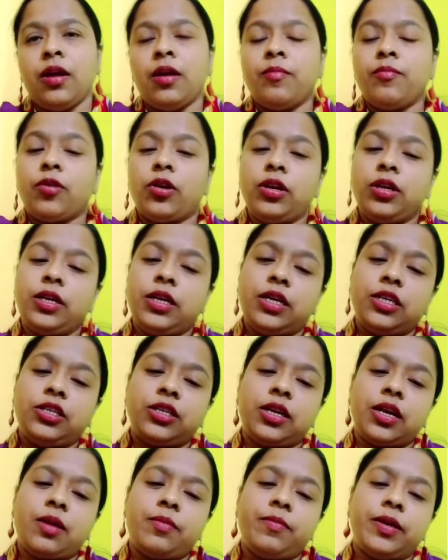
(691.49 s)

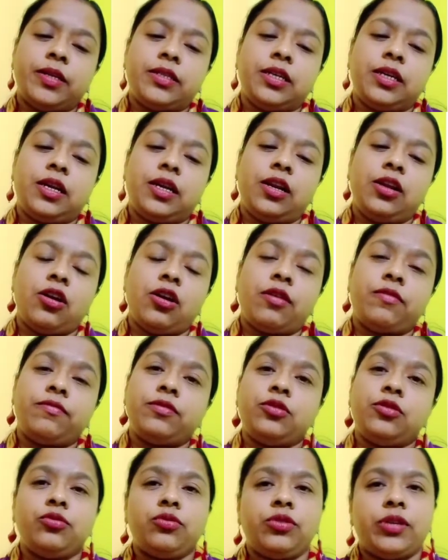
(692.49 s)
Pollination are basically of
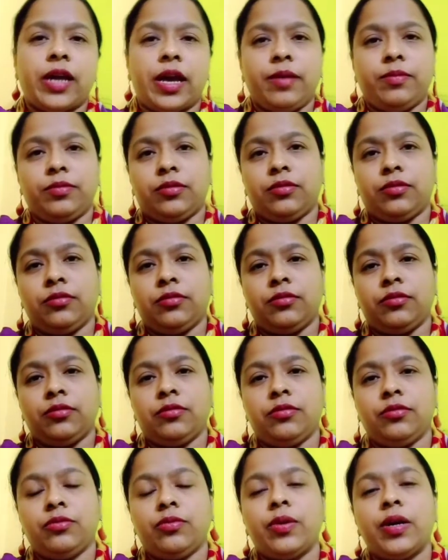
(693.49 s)
two types.
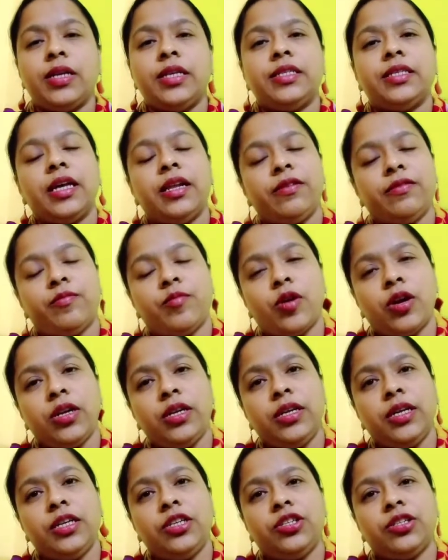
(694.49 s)
One is
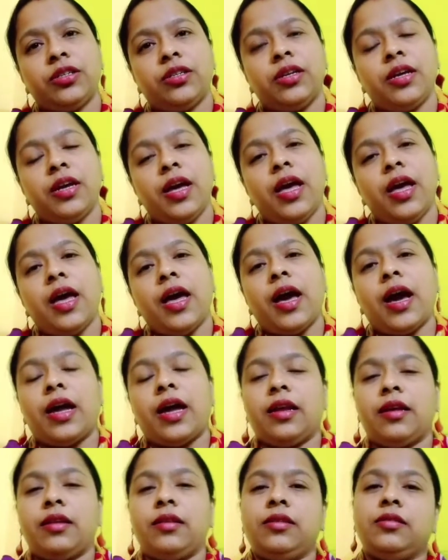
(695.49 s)
self-pollination,
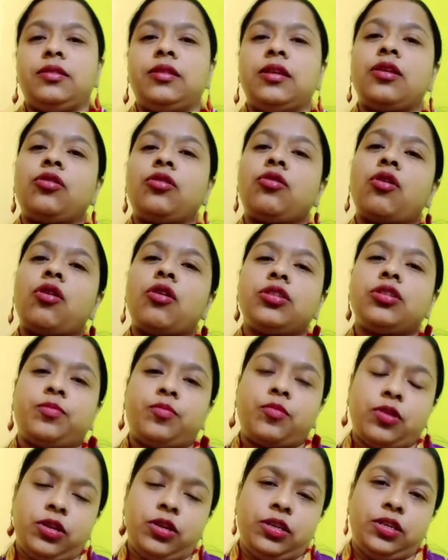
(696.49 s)
another is the
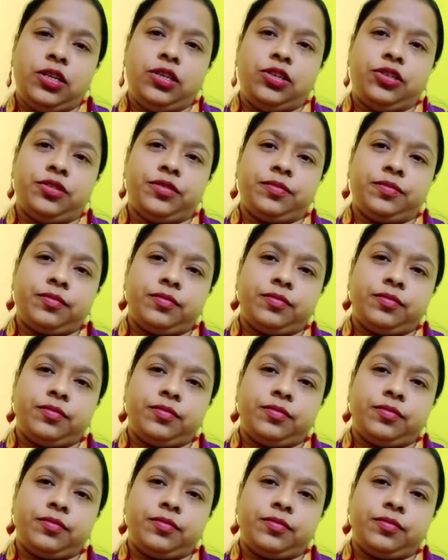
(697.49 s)
cross-pollination.